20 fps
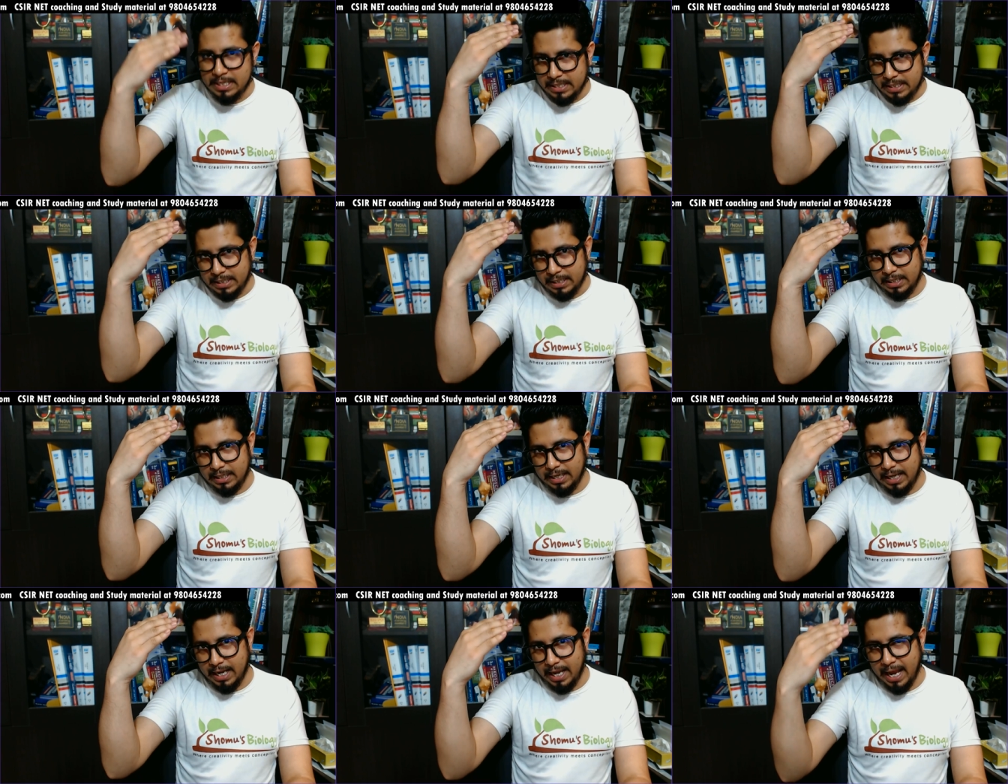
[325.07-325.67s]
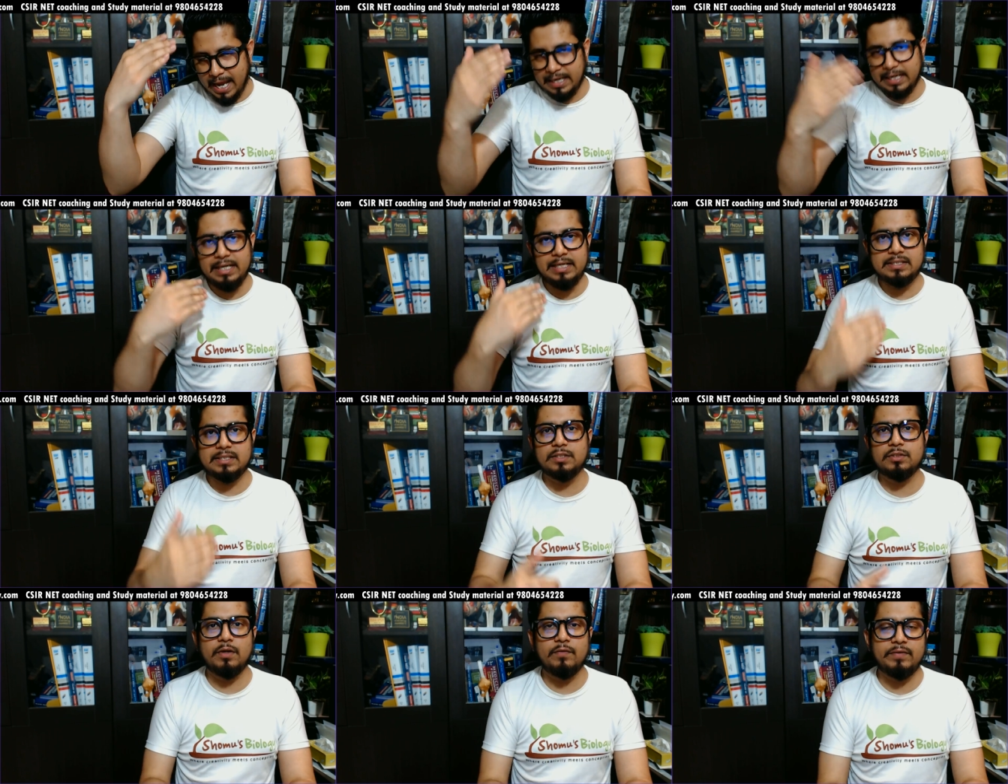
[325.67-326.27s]

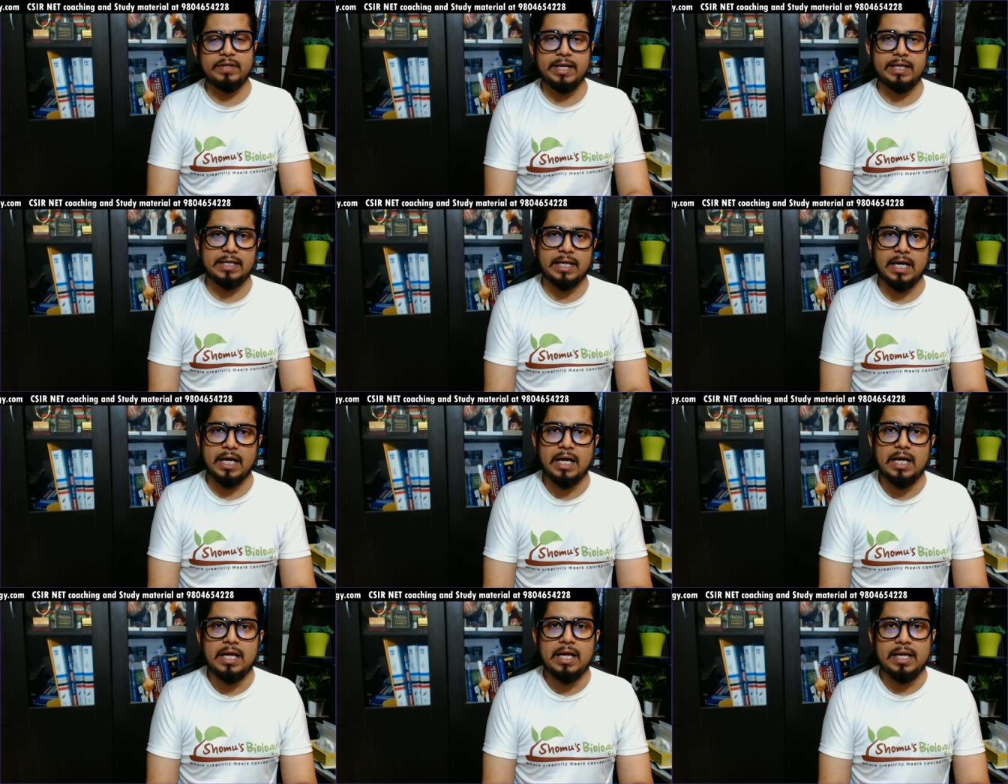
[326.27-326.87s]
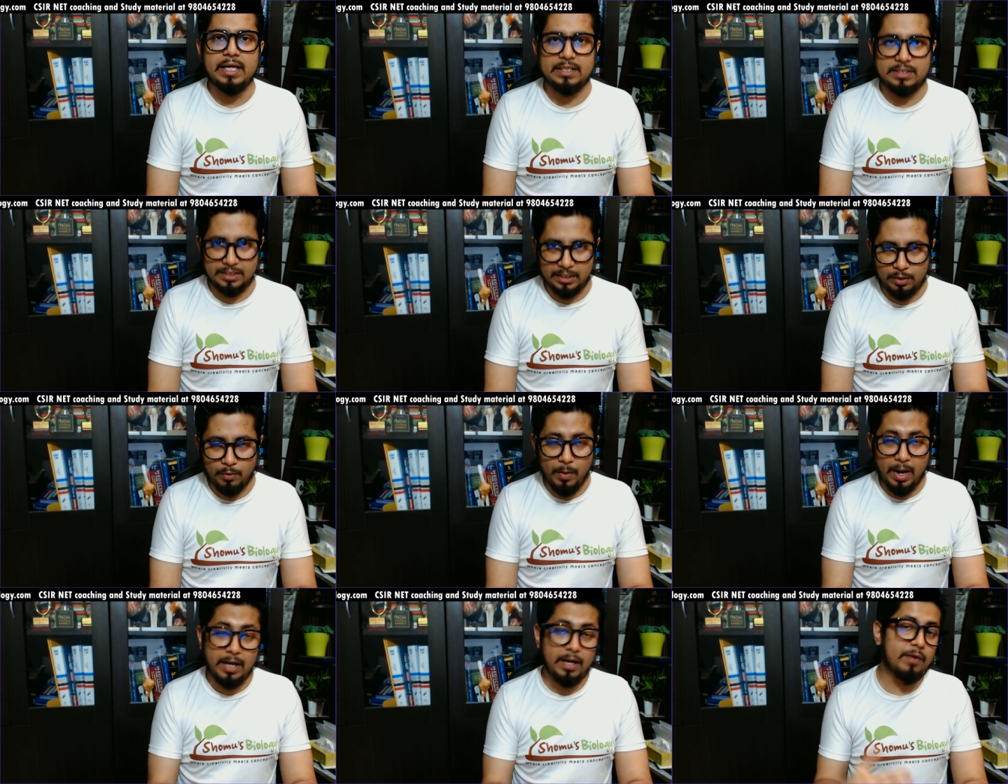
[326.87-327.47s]
analysis of data is
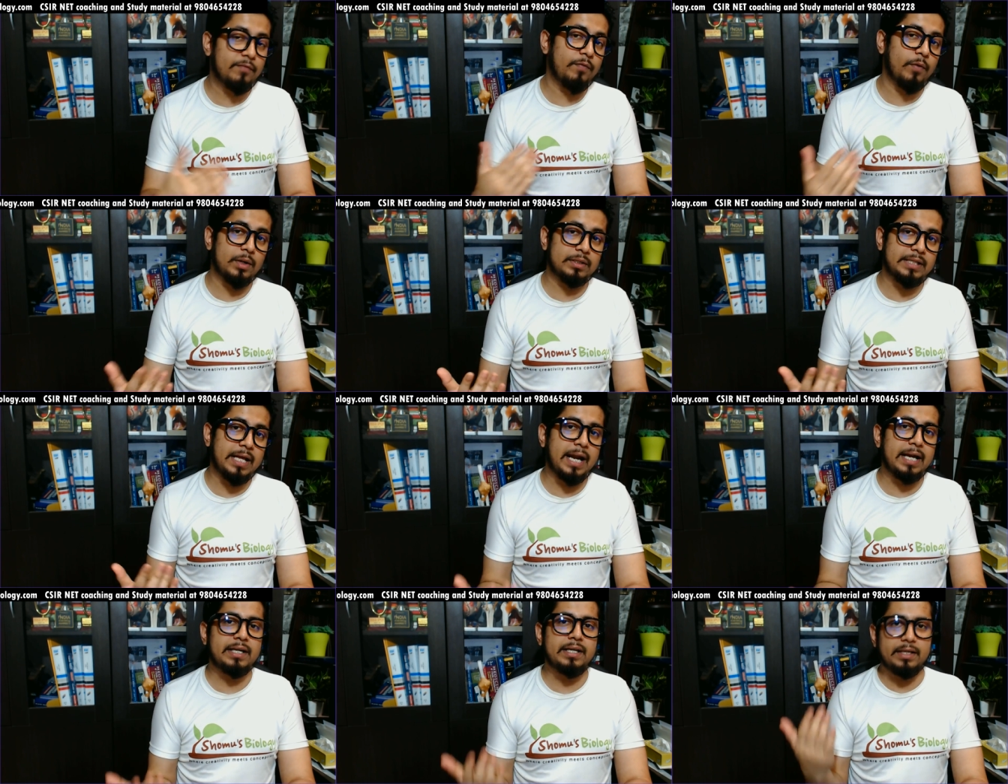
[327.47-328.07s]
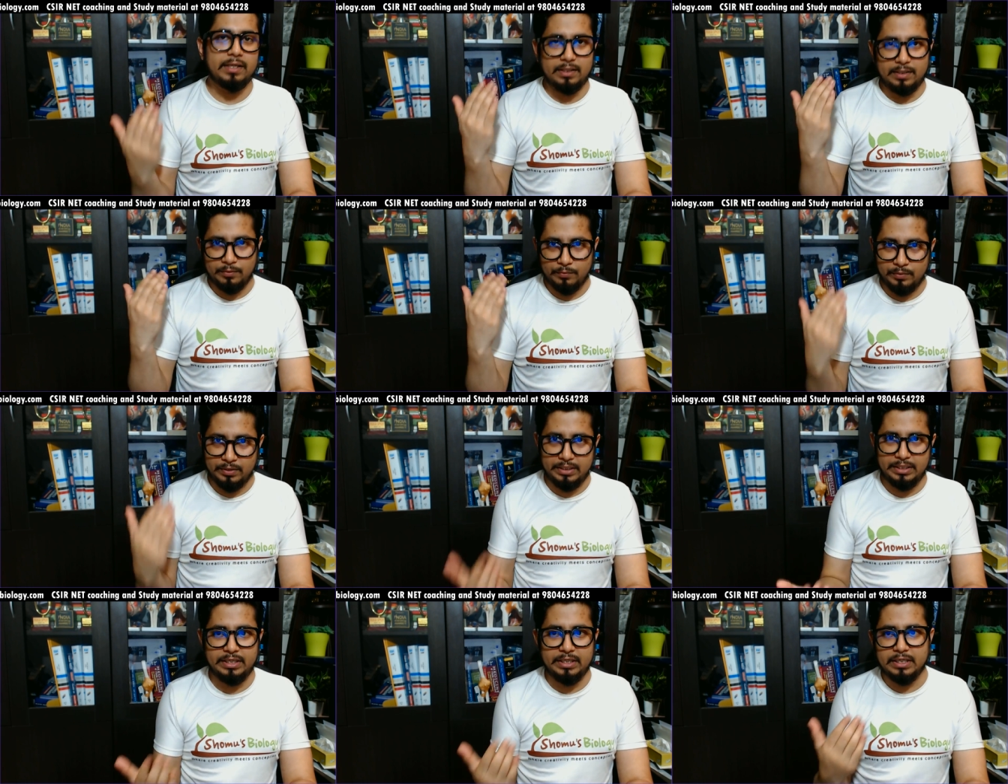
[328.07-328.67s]
required, and for that we
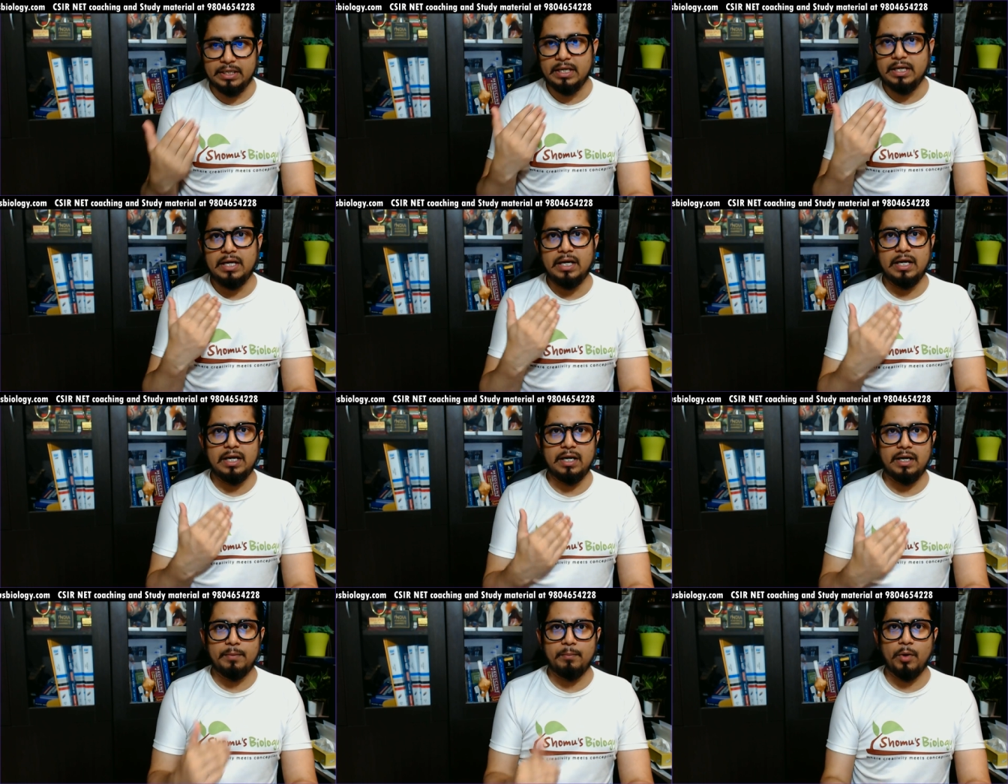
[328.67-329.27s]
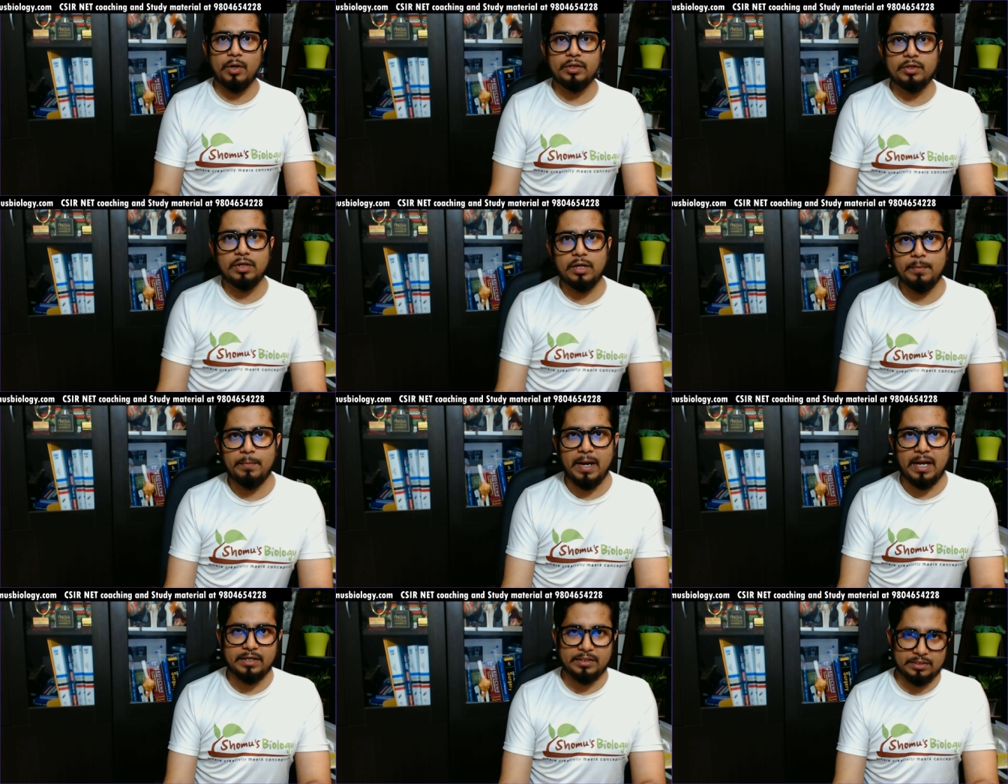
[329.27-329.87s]
need molecular
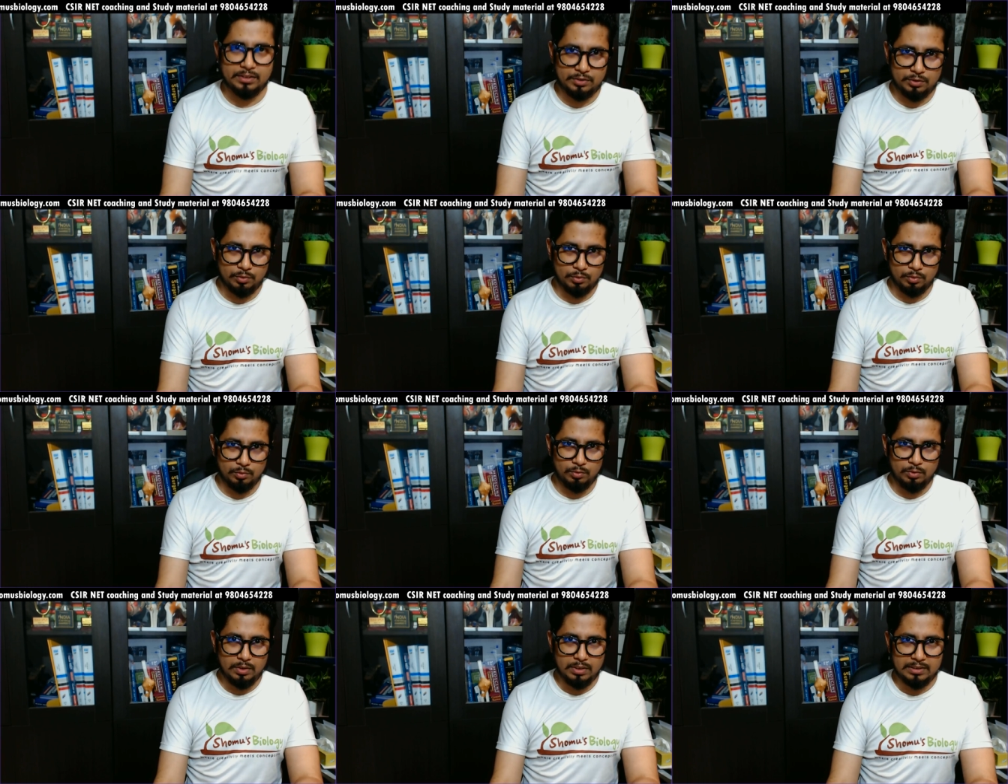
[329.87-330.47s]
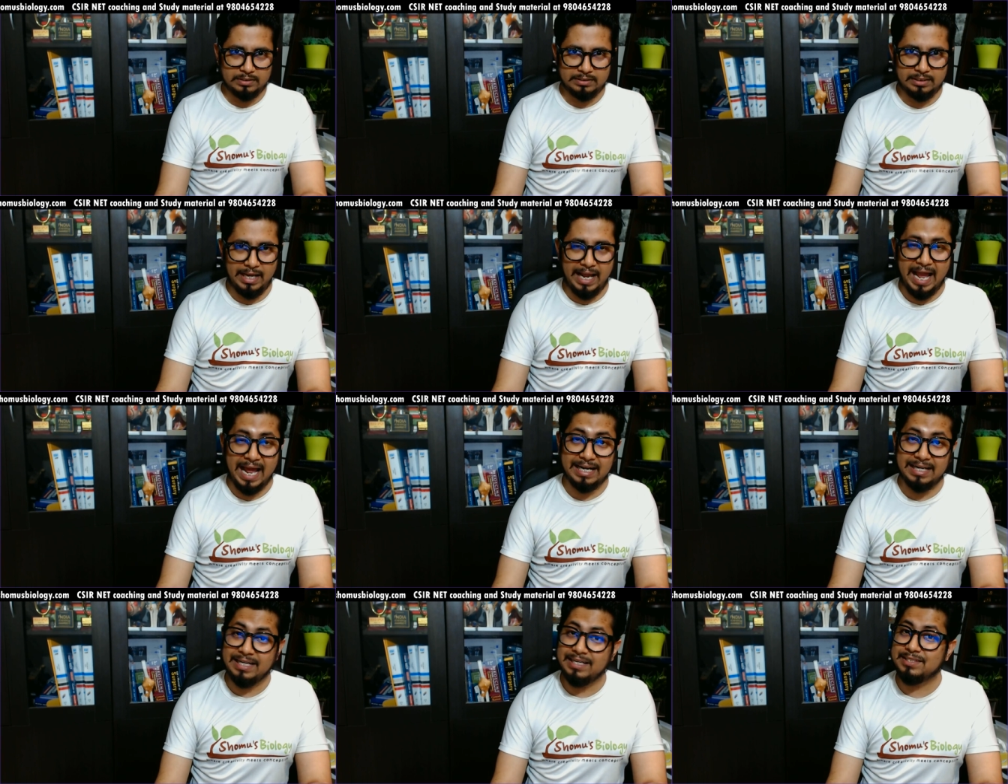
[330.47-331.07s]
biologists to do the
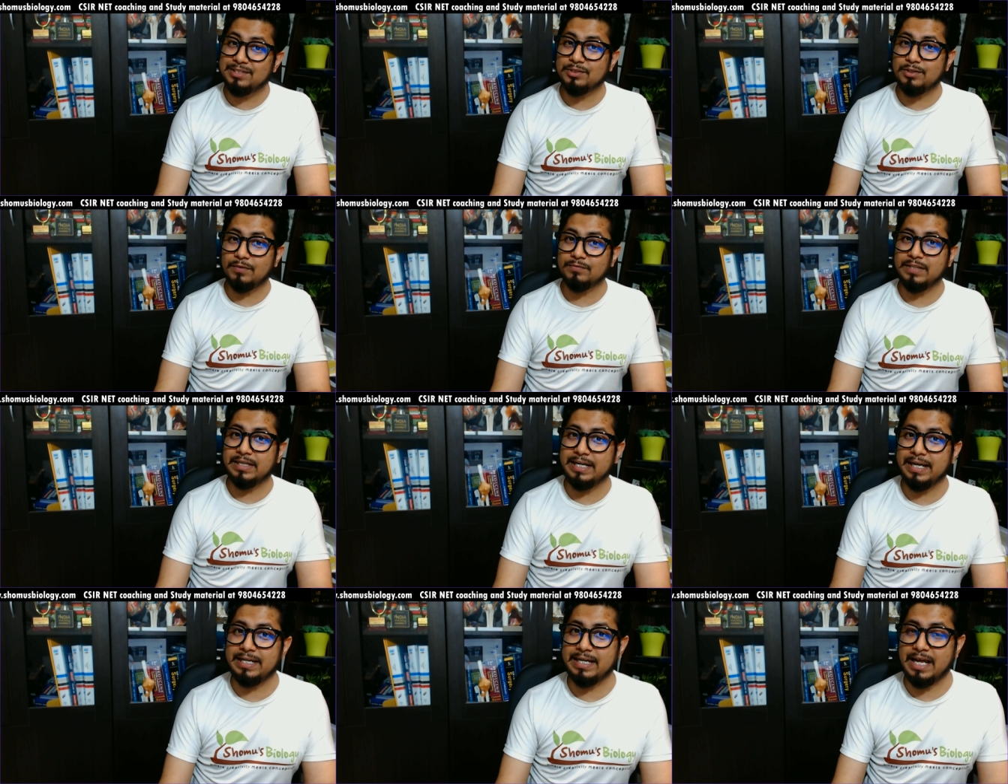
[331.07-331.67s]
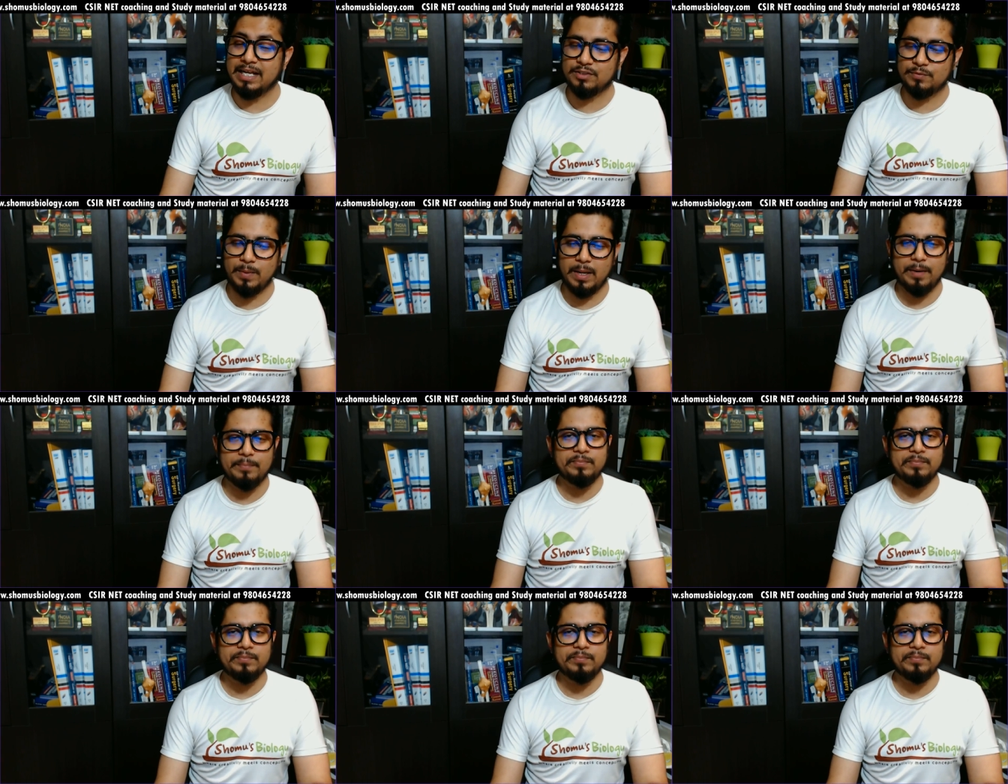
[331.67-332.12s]
analysis of the data as well.